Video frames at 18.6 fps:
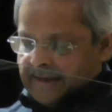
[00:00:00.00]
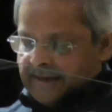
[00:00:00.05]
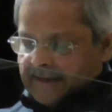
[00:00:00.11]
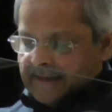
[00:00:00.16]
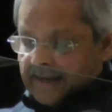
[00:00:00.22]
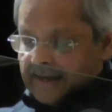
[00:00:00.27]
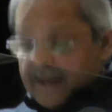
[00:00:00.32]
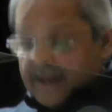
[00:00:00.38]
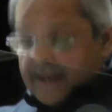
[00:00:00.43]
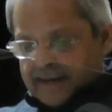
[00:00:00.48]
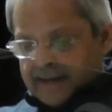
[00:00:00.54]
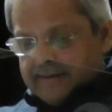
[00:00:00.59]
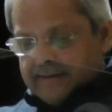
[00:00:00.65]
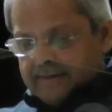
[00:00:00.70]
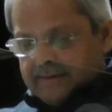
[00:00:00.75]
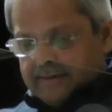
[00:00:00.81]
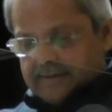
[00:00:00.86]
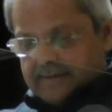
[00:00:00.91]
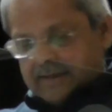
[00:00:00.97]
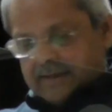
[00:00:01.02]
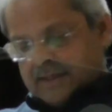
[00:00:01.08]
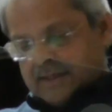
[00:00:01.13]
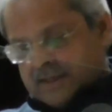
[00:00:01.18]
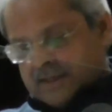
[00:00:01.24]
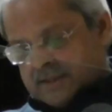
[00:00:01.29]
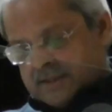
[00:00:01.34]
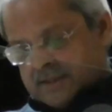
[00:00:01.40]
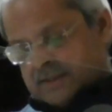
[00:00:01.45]
And it
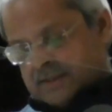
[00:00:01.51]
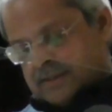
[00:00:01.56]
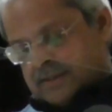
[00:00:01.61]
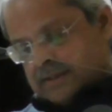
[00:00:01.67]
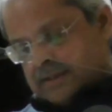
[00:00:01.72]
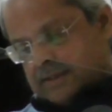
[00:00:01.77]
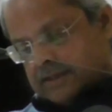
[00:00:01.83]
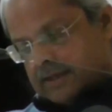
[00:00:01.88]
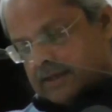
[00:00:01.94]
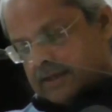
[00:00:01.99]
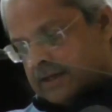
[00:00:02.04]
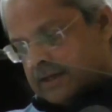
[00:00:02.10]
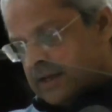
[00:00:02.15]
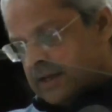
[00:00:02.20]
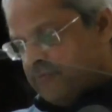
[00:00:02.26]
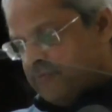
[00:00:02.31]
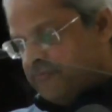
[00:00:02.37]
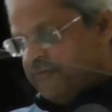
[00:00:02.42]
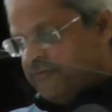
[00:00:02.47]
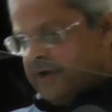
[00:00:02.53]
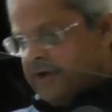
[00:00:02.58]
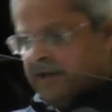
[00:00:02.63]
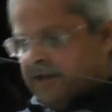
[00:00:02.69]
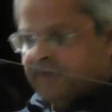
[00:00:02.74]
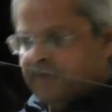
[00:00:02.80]
is a very,